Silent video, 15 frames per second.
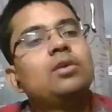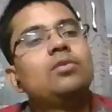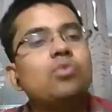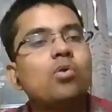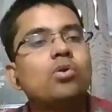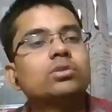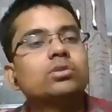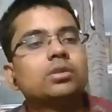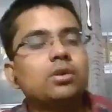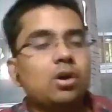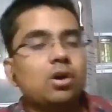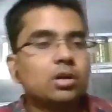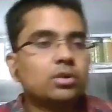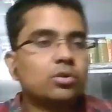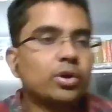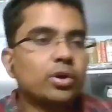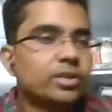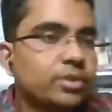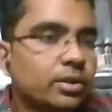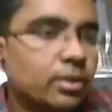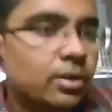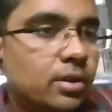force or
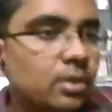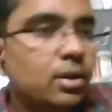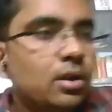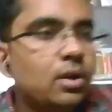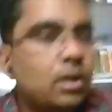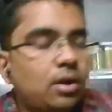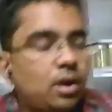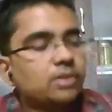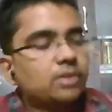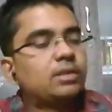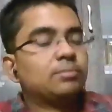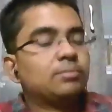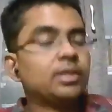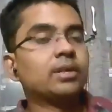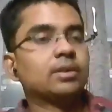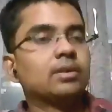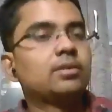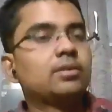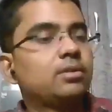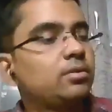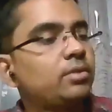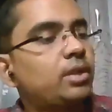coercion or something
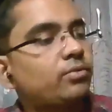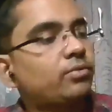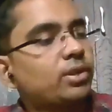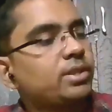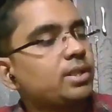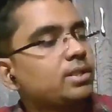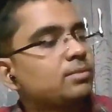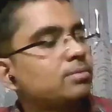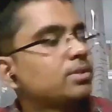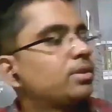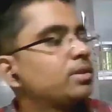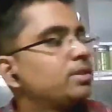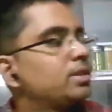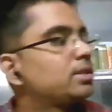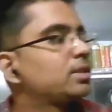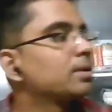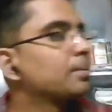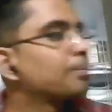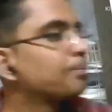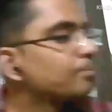that was discussed in this thing.